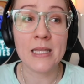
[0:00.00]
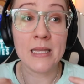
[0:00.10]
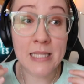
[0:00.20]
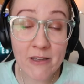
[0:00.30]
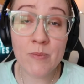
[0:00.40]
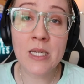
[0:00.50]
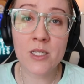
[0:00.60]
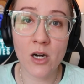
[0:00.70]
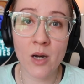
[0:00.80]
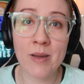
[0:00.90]
leave me a
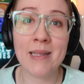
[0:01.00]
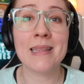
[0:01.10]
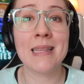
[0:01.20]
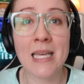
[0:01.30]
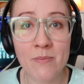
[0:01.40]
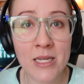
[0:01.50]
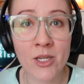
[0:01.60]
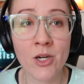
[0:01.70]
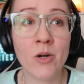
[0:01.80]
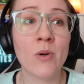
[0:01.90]
comment, let me
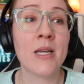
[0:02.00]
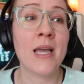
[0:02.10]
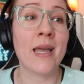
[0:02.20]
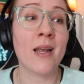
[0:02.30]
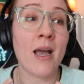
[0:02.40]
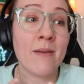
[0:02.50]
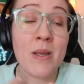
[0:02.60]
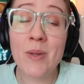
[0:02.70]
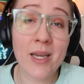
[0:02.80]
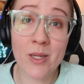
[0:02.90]
know, and
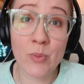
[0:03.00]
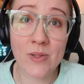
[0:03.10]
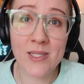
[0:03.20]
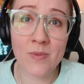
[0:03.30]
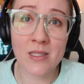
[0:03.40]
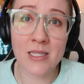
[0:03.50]
maybe I can put something